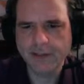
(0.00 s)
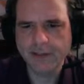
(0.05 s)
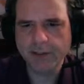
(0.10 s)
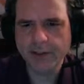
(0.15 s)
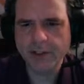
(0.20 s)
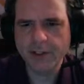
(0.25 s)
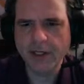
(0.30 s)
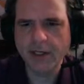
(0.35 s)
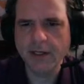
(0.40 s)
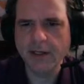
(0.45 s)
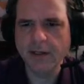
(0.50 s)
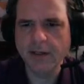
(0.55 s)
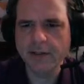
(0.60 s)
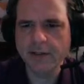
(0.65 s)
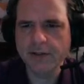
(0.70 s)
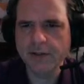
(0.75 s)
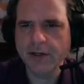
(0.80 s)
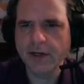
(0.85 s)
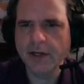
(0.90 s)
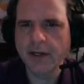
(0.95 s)
shading. Let's
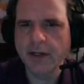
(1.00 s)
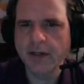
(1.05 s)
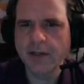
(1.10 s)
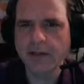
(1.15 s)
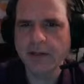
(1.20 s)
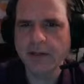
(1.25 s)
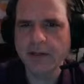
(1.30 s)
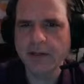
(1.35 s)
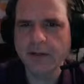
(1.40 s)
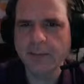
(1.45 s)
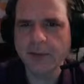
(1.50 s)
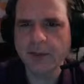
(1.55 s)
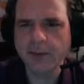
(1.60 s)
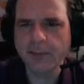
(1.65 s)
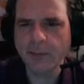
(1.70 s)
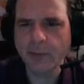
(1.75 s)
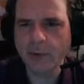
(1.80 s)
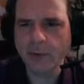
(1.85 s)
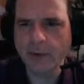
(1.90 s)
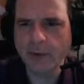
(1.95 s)
try a little bit
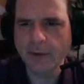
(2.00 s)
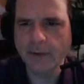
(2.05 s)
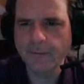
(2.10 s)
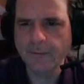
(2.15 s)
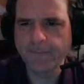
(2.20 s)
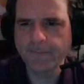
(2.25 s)
more.